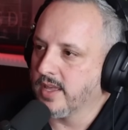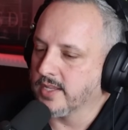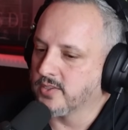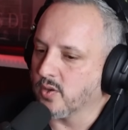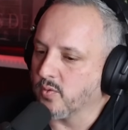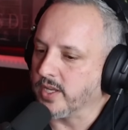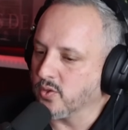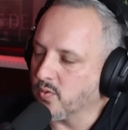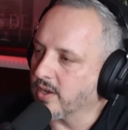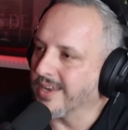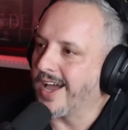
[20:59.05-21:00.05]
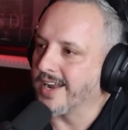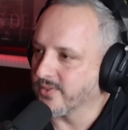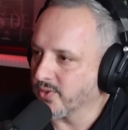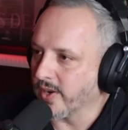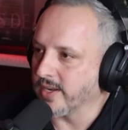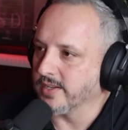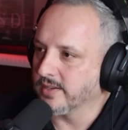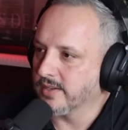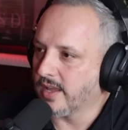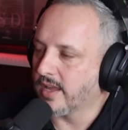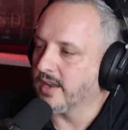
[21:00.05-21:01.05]
And so we do a lot of training,
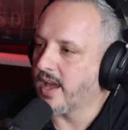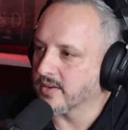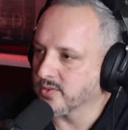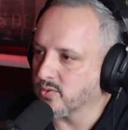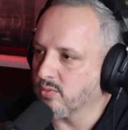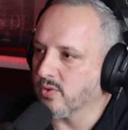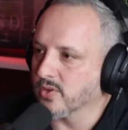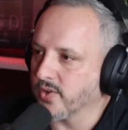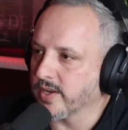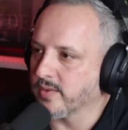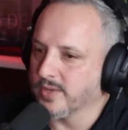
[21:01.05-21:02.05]
a lot of school board training.